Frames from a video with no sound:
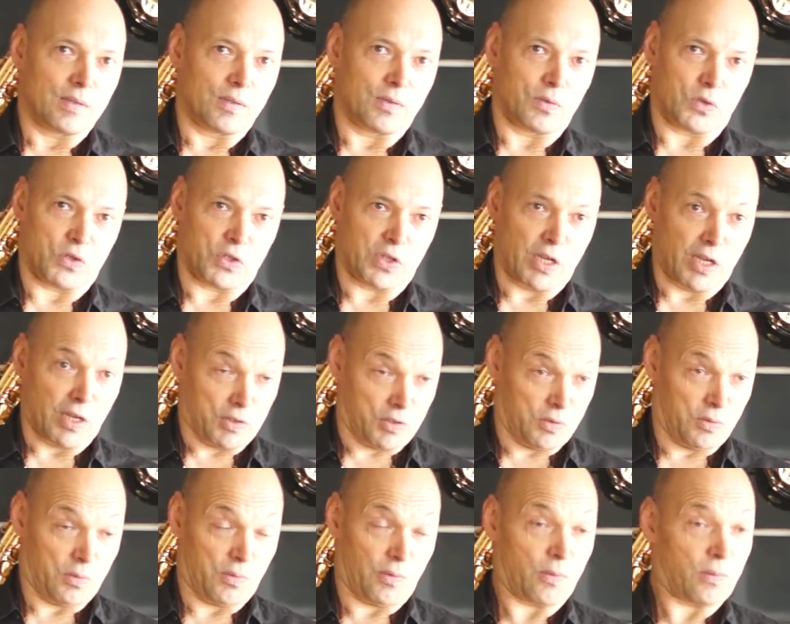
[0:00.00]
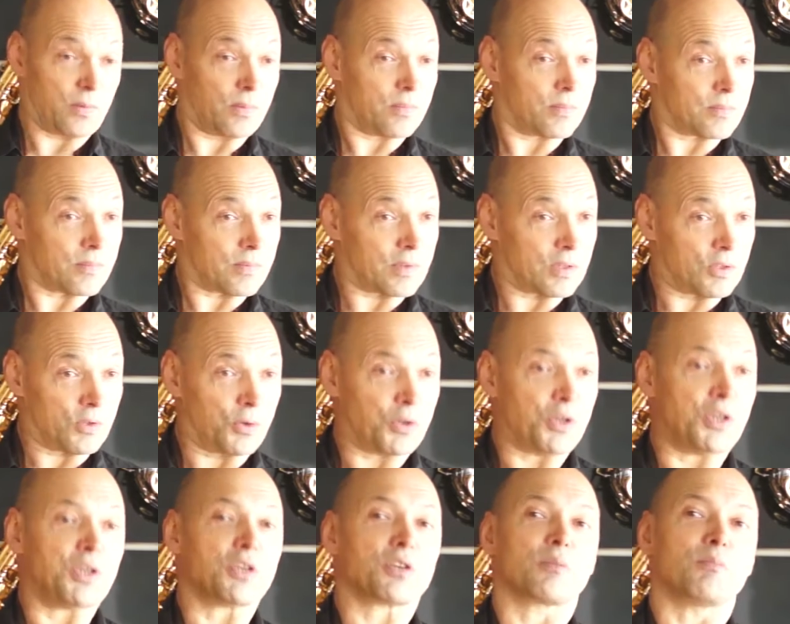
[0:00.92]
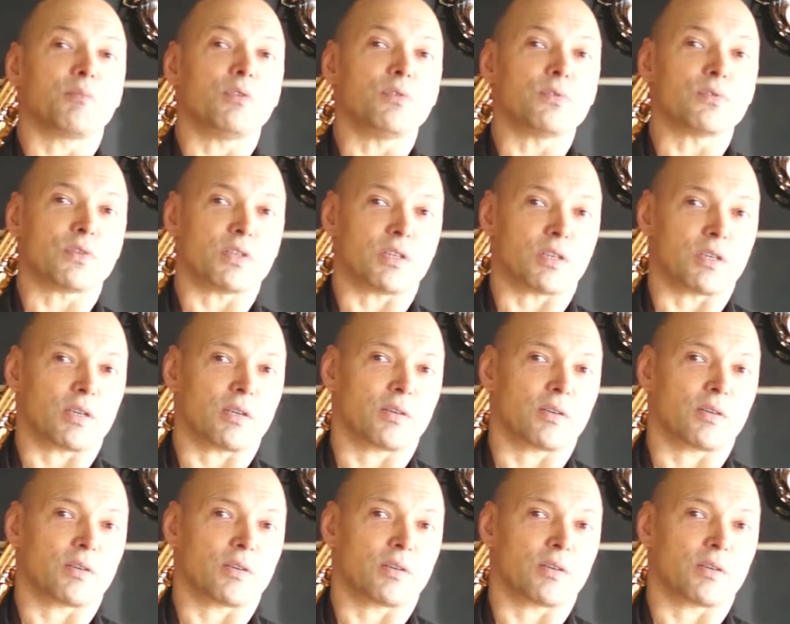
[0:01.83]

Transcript: start to hear the music